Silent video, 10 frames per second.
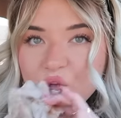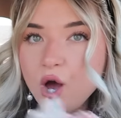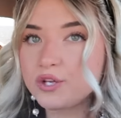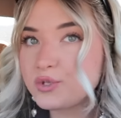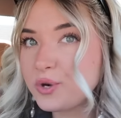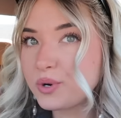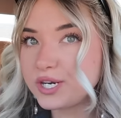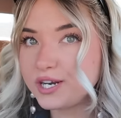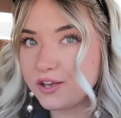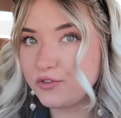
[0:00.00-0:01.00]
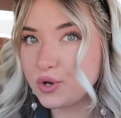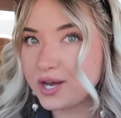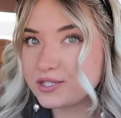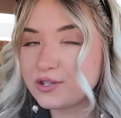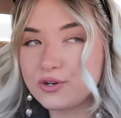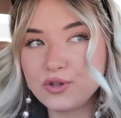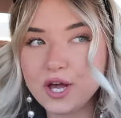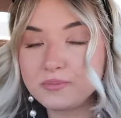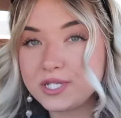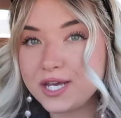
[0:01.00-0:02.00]
Also, I wanted to give you guys a little
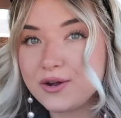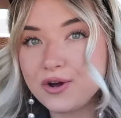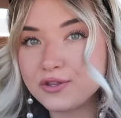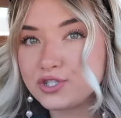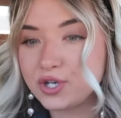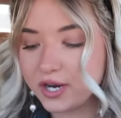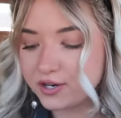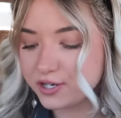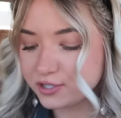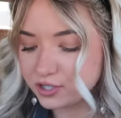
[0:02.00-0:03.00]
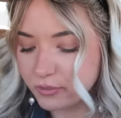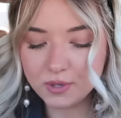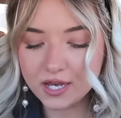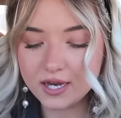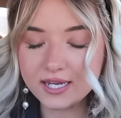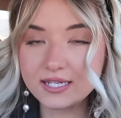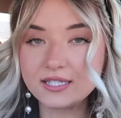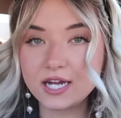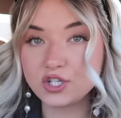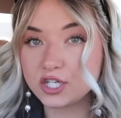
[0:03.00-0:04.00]
update on the traders because
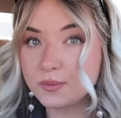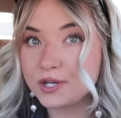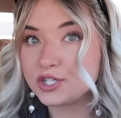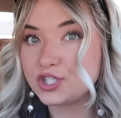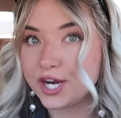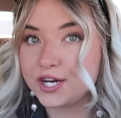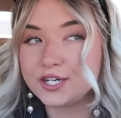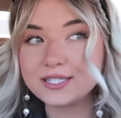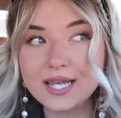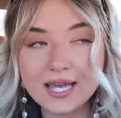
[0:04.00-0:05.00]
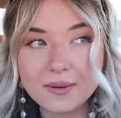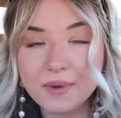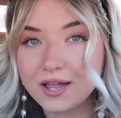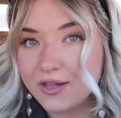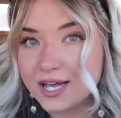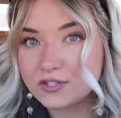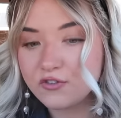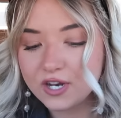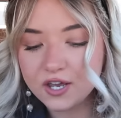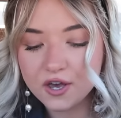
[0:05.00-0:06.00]
I talked about the traders in my last
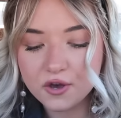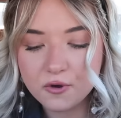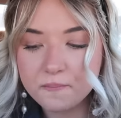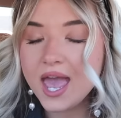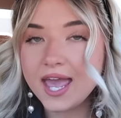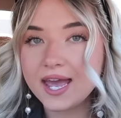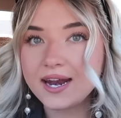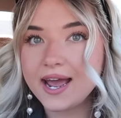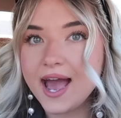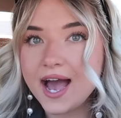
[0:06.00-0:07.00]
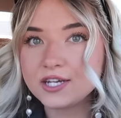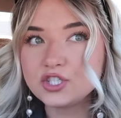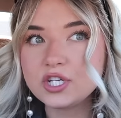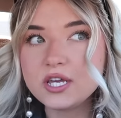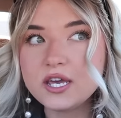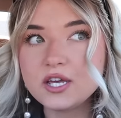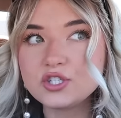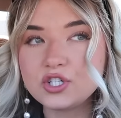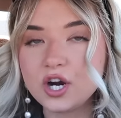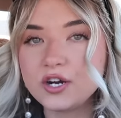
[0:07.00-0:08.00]
video, and I actually
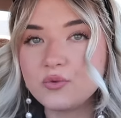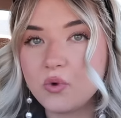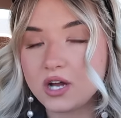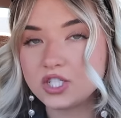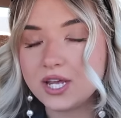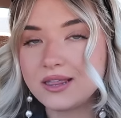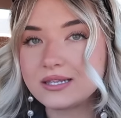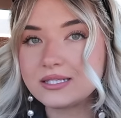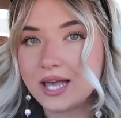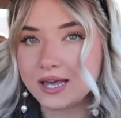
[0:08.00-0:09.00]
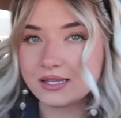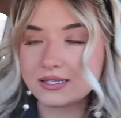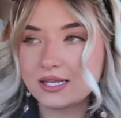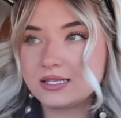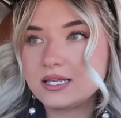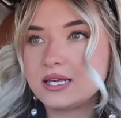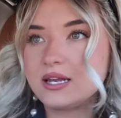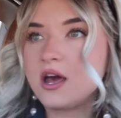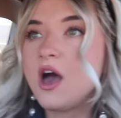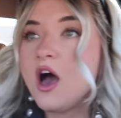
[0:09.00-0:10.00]
started watching the second season